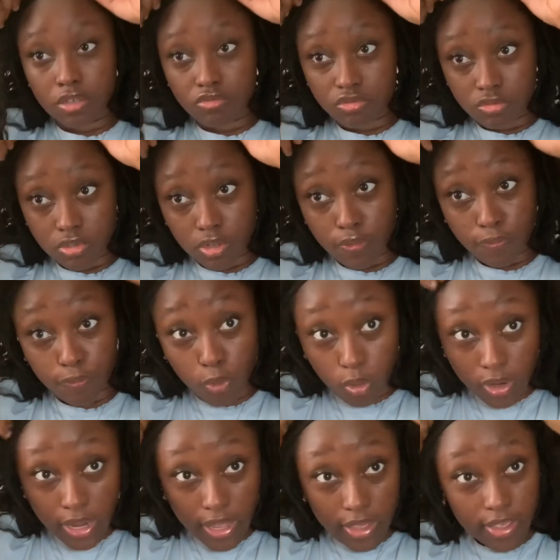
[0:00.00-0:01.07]
you a little
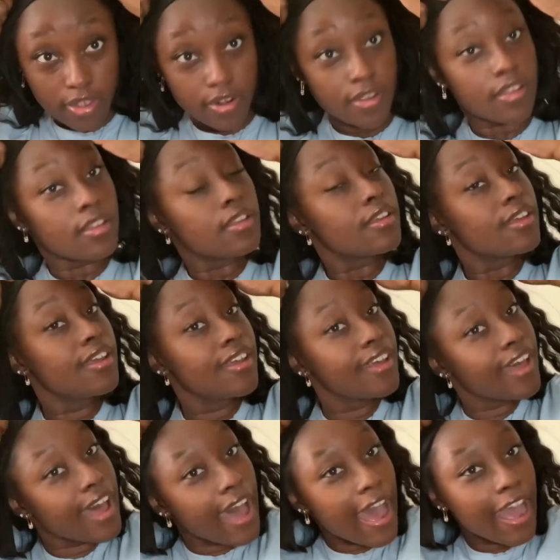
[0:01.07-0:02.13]
forehead.
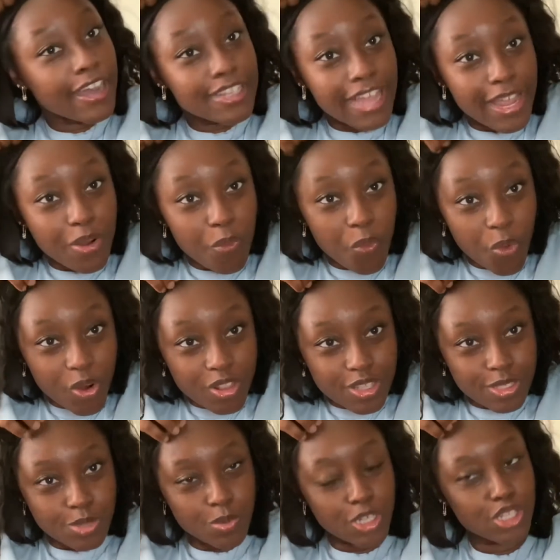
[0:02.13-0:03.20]
I like wore
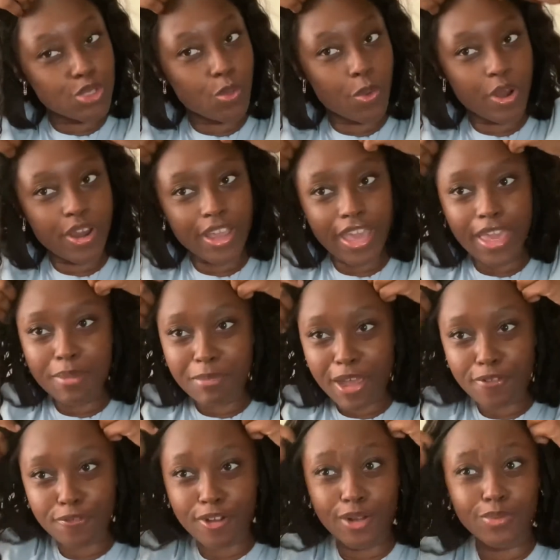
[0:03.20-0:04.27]
this wig to work and my
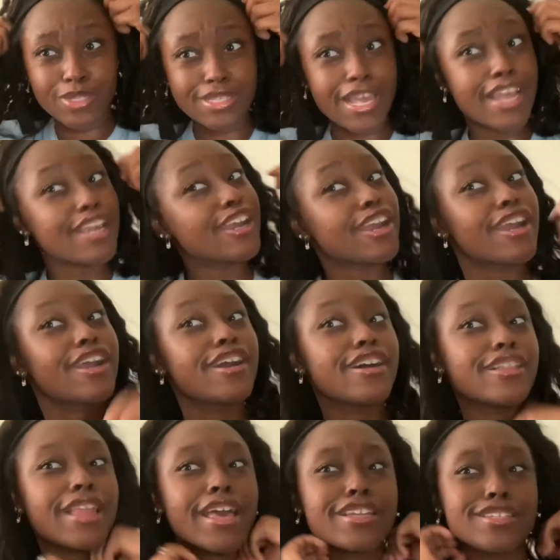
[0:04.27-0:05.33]
friend was like, girl,
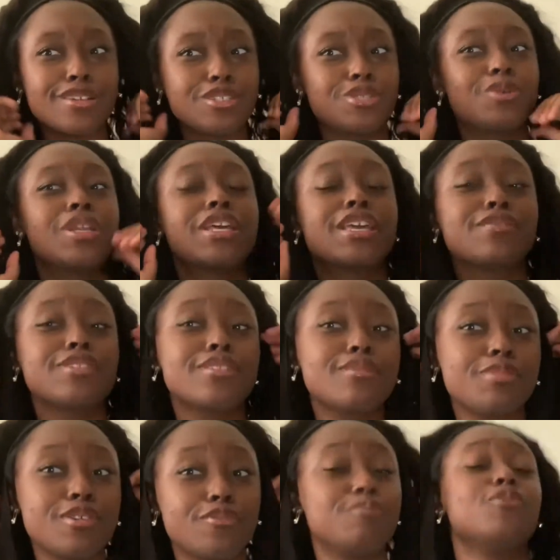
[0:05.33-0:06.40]
like don't you want to give a little
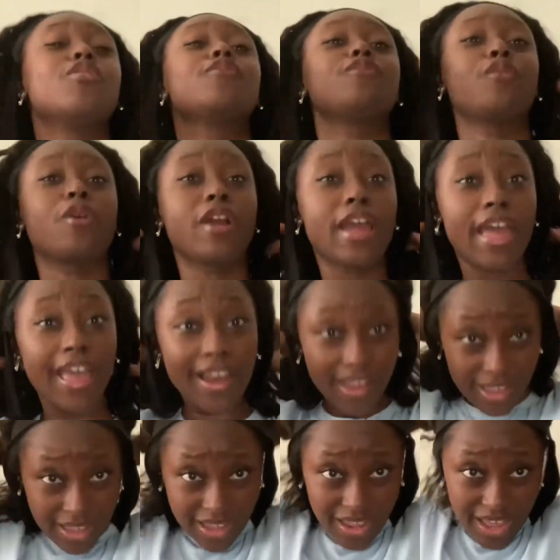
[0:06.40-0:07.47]
bit more forehead?
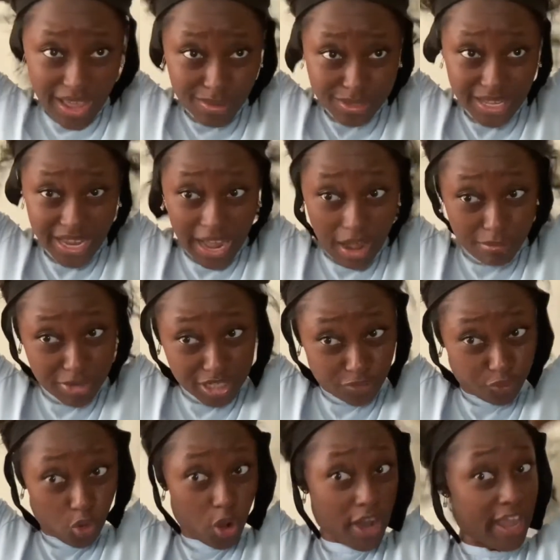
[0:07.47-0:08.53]
I was like, how much
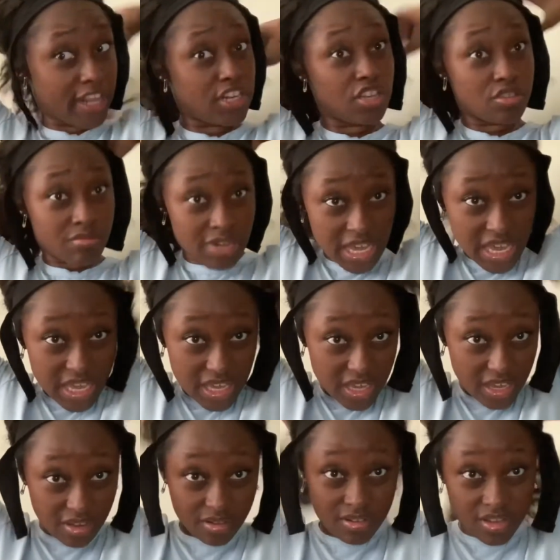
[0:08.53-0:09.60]
forehead do you
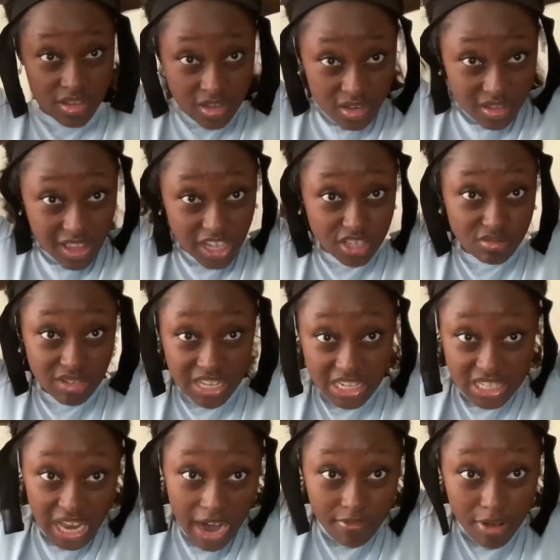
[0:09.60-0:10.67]
need? Like you need
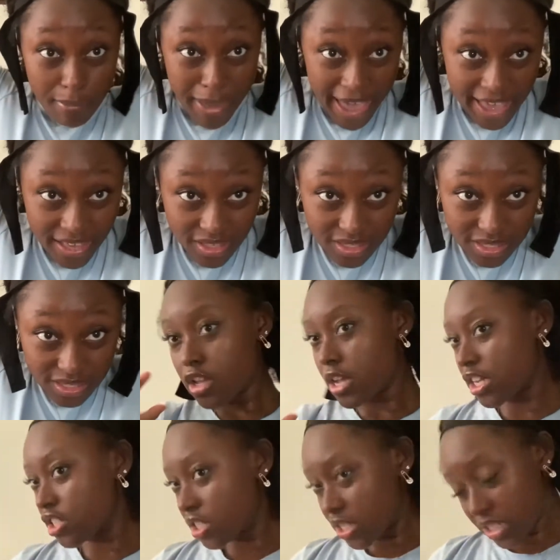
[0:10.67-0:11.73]
Tyra Banks?
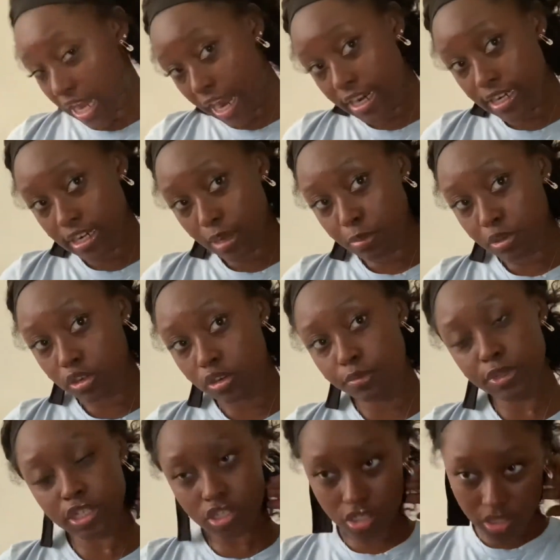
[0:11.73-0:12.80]
just tied it up a little
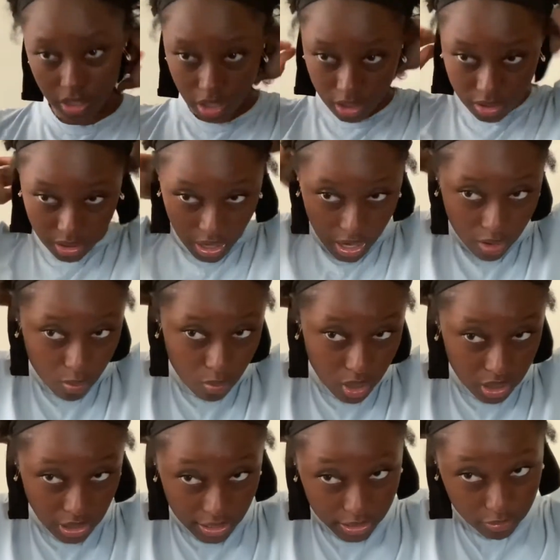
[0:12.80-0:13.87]
bit just because I don't want
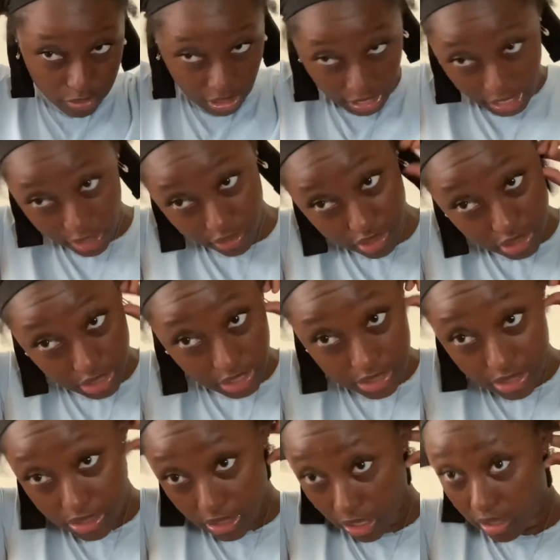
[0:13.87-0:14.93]
like the hair to get
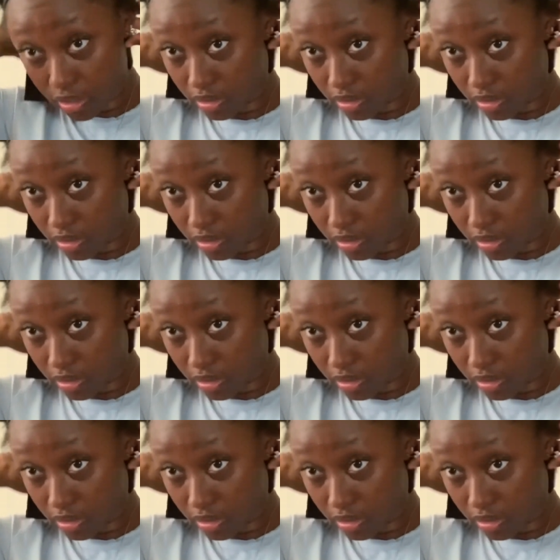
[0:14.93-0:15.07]
stuck.